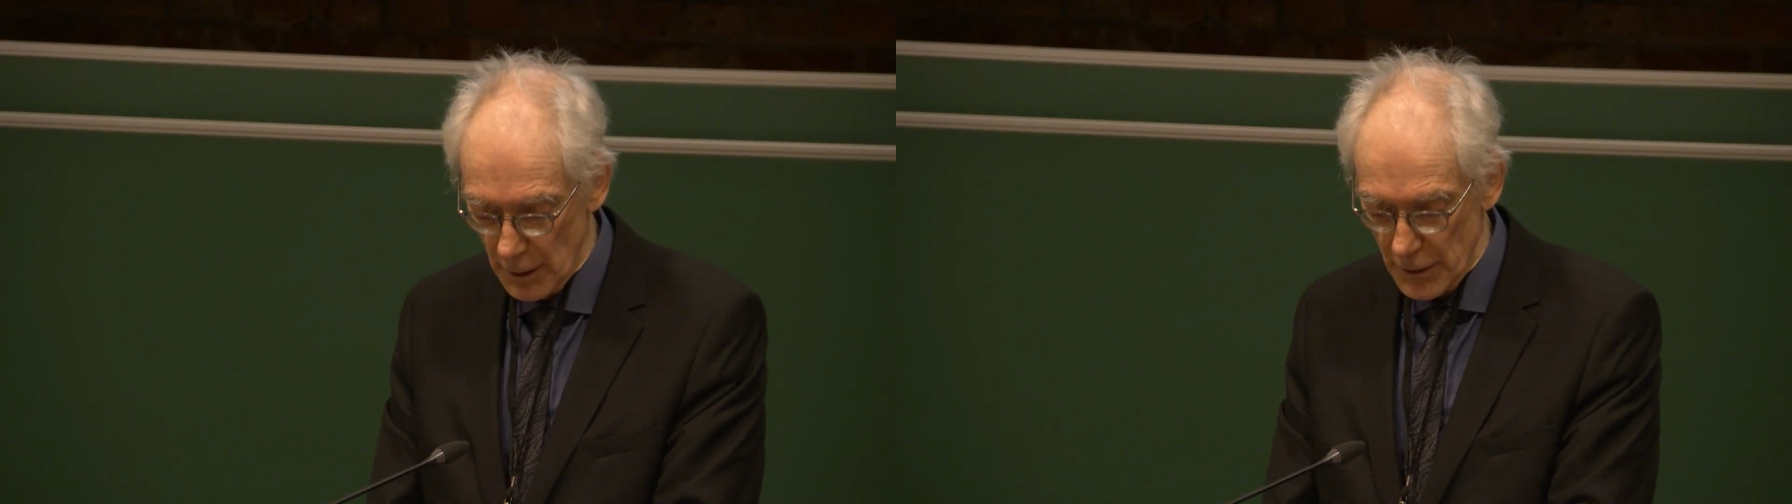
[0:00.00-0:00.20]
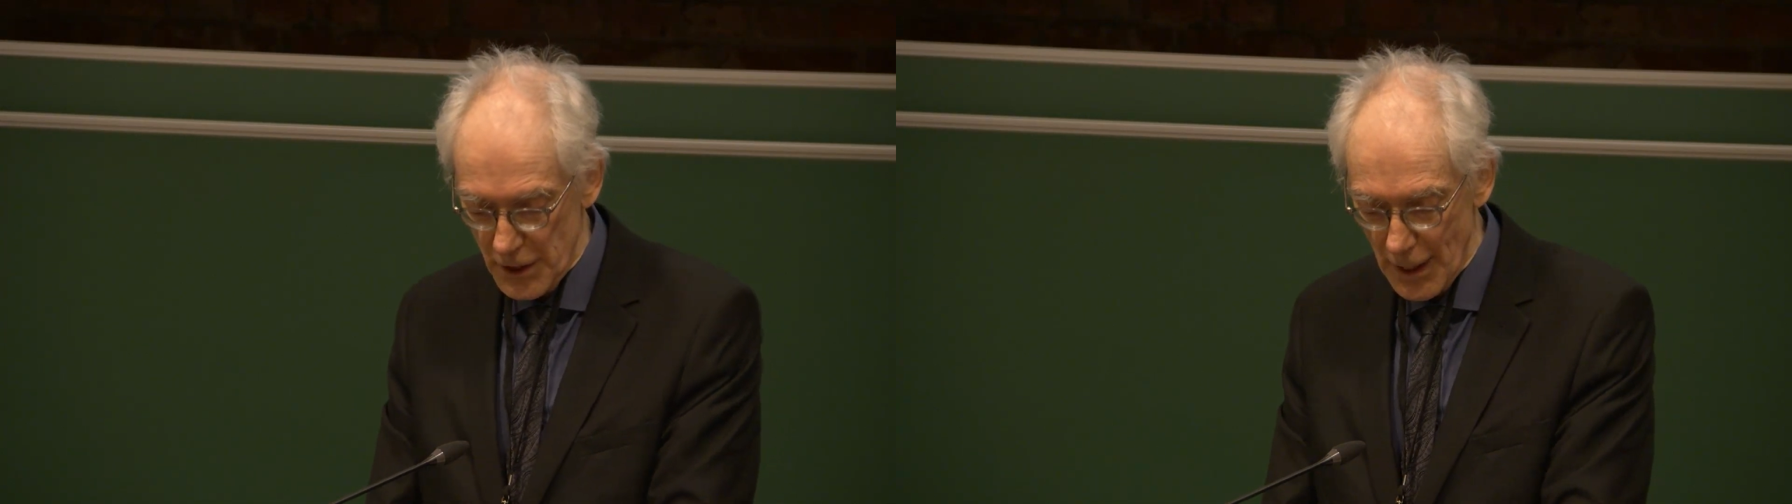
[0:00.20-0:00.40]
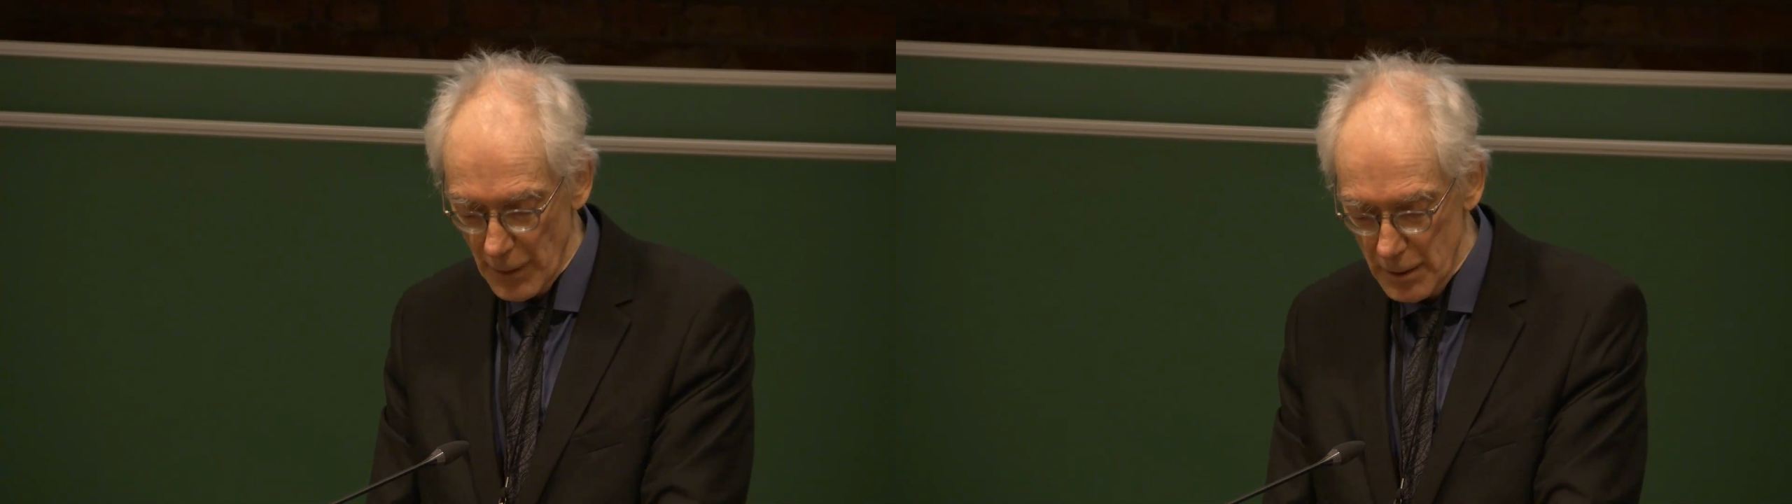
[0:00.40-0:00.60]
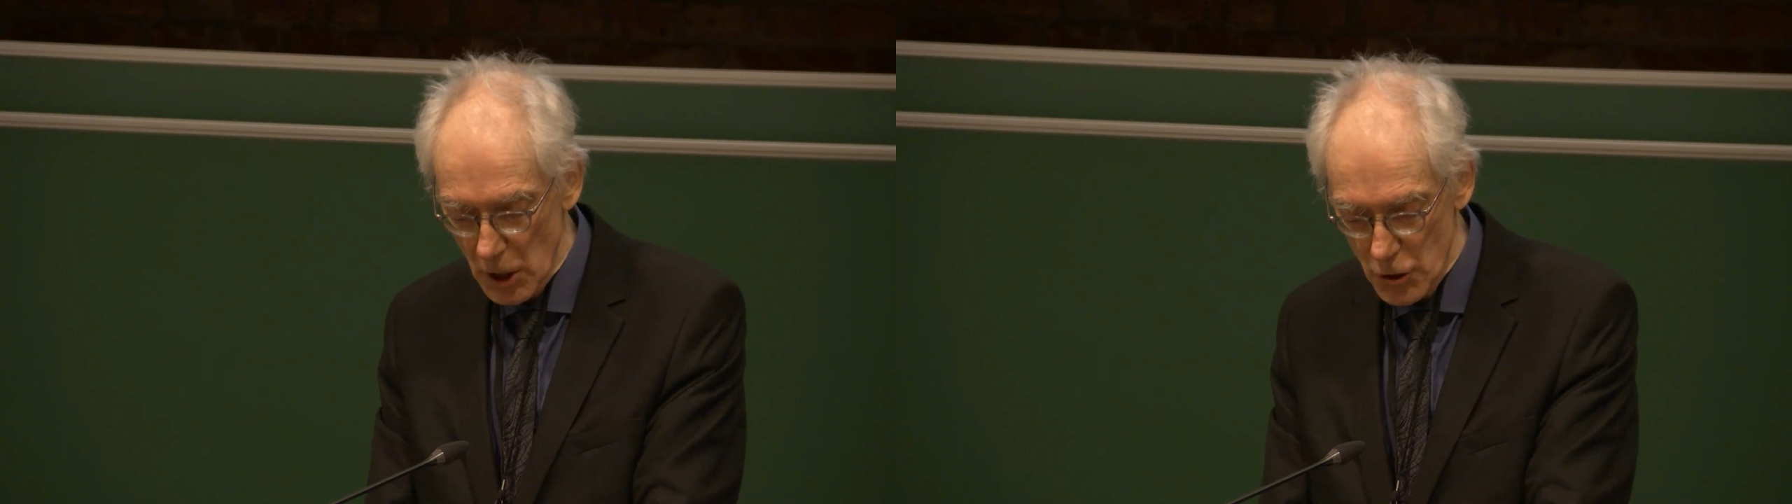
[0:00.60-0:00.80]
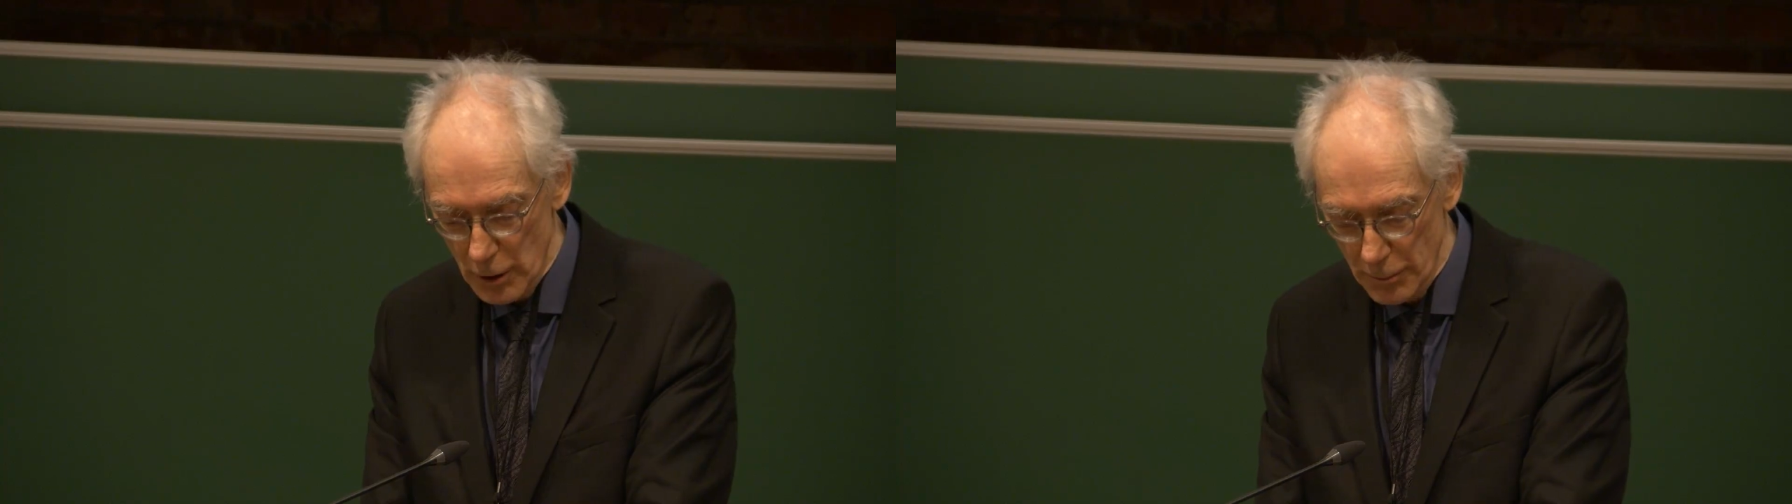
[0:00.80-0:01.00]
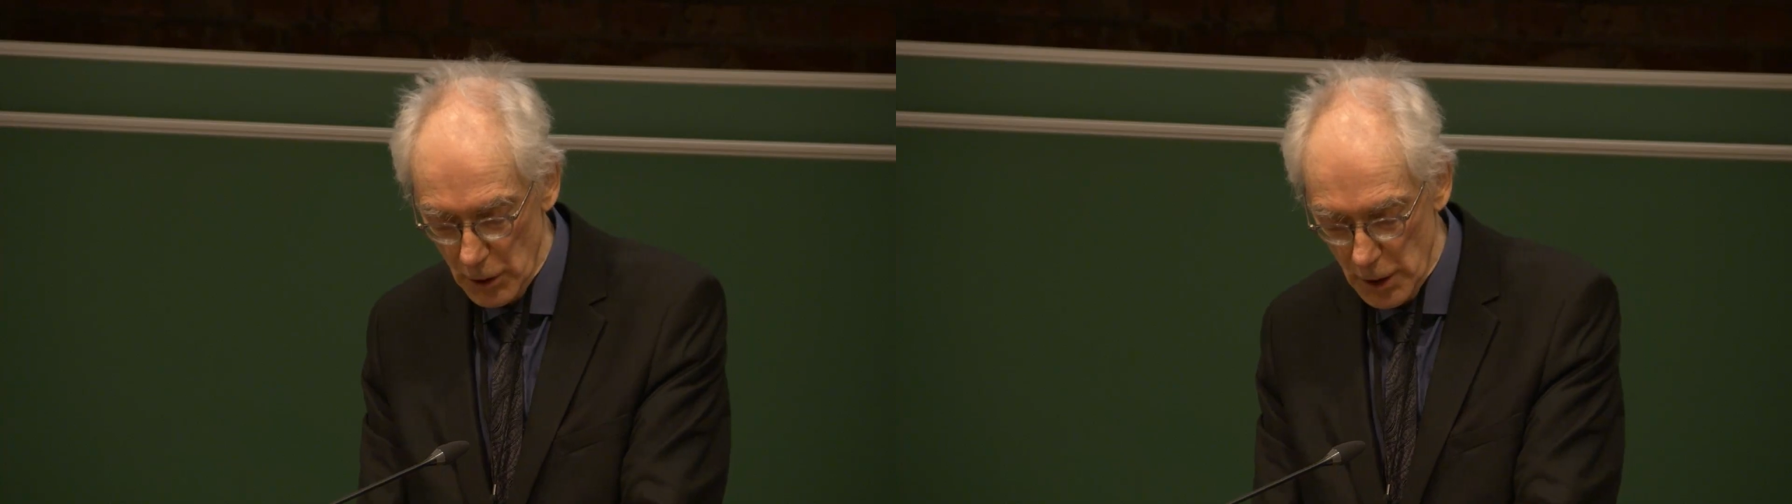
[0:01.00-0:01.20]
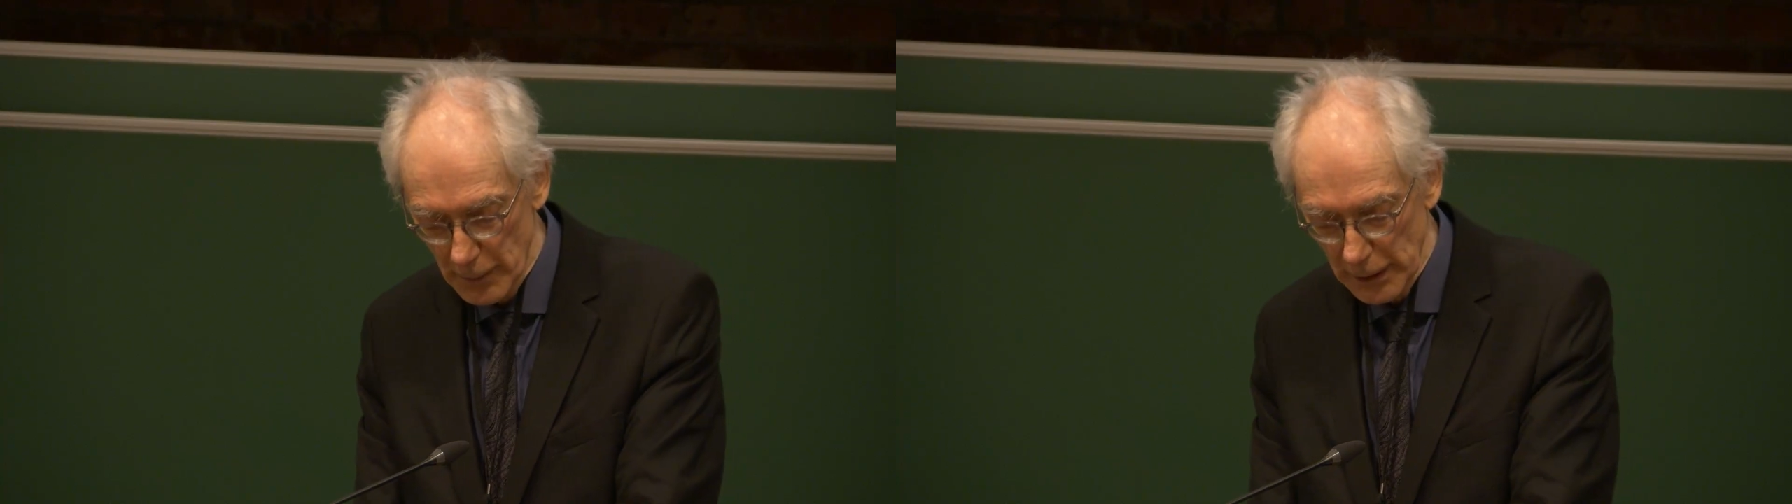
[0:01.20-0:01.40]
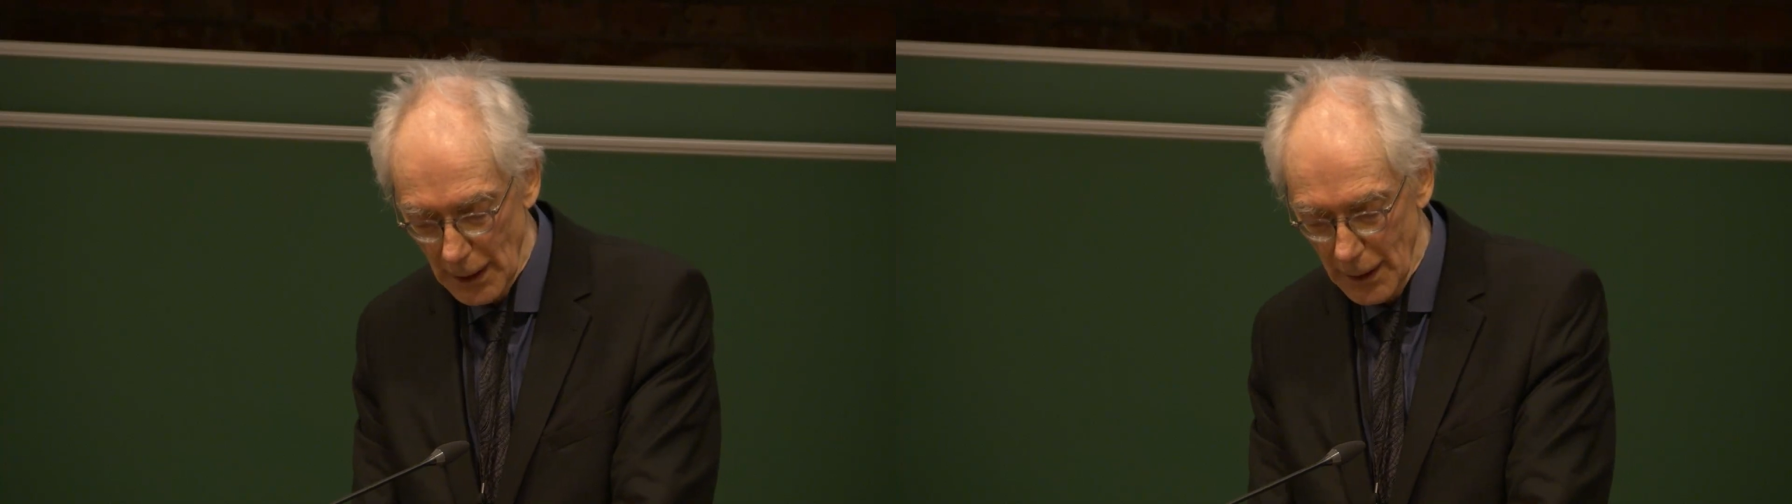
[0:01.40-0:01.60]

The salmon measured approximately